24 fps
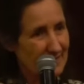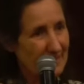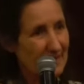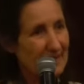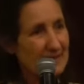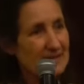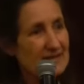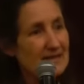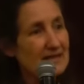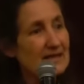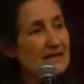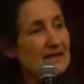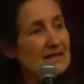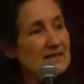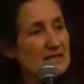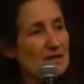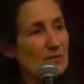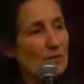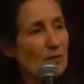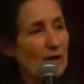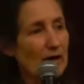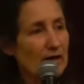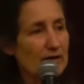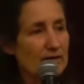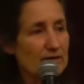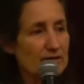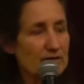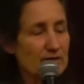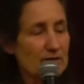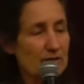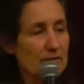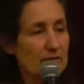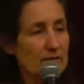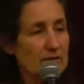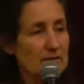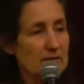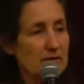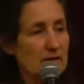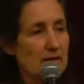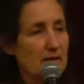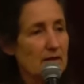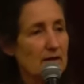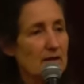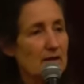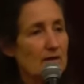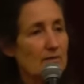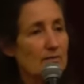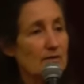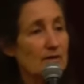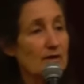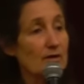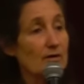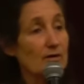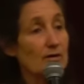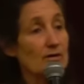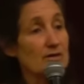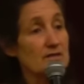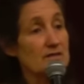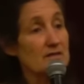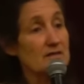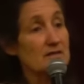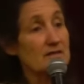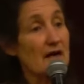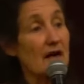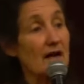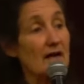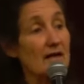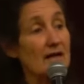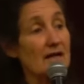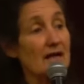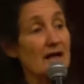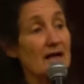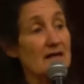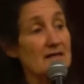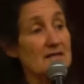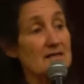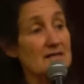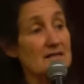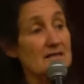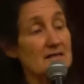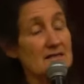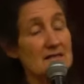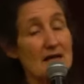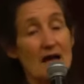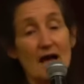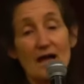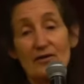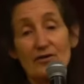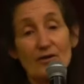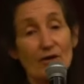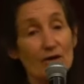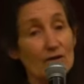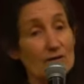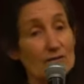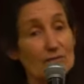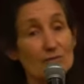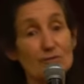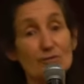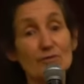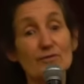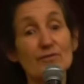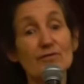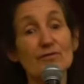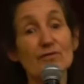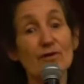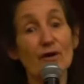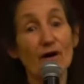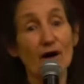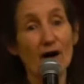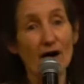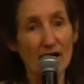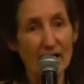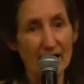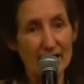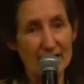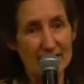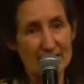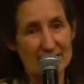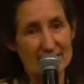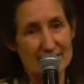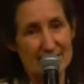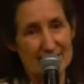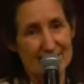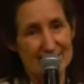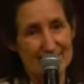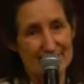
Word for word: That's an easy way to do it because sunglasses are not good for eyes.